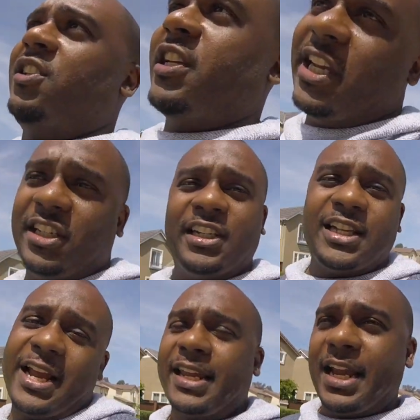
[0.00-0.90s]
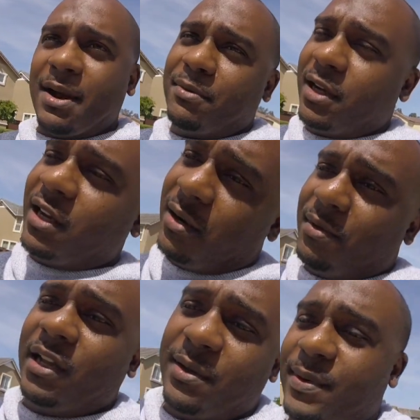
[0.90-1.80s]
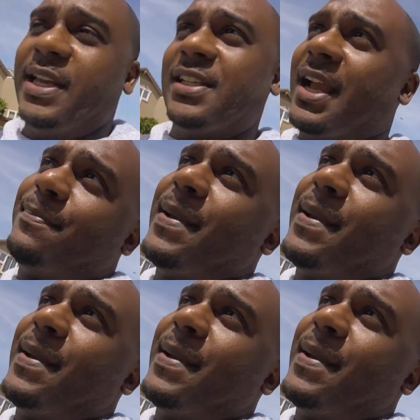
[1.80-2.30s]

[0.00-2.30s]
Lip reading: And JG's like, yeah, I'm good, but he's like